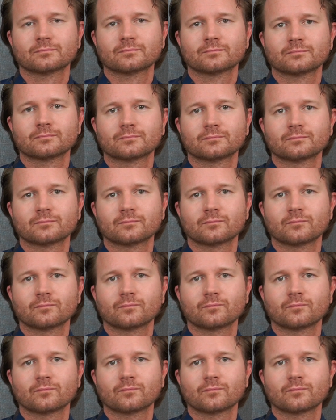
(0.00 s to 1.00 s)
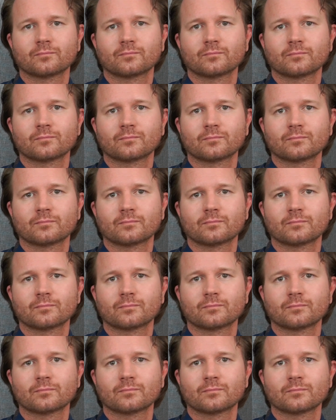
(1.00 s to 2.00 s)

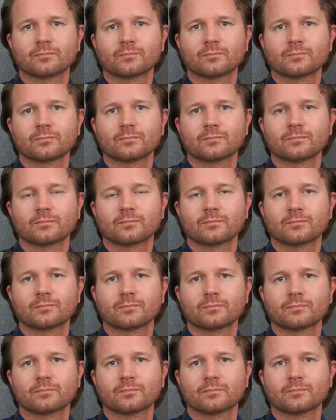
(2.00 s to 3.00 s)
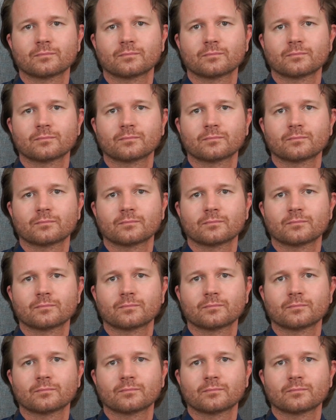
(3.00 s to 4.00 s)

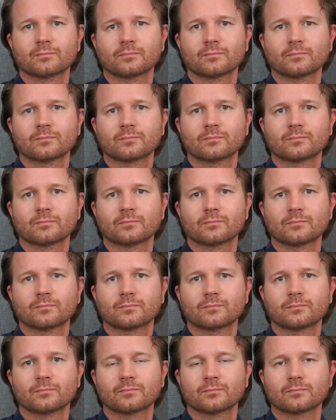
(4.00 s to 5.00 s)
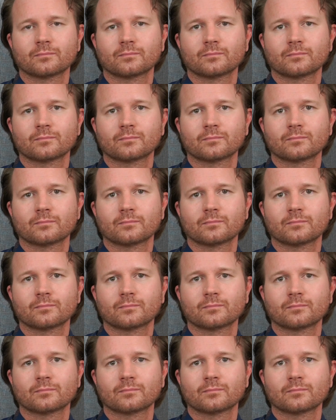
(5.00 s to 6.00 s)

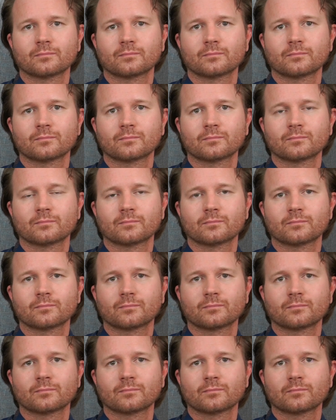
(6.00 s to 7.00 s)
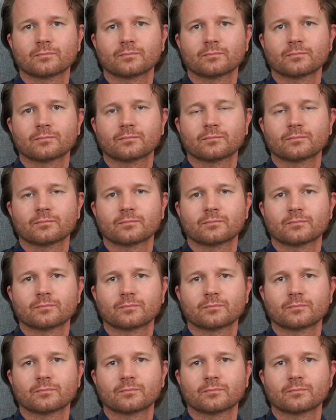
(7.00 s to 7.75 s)
This person isn't speaking.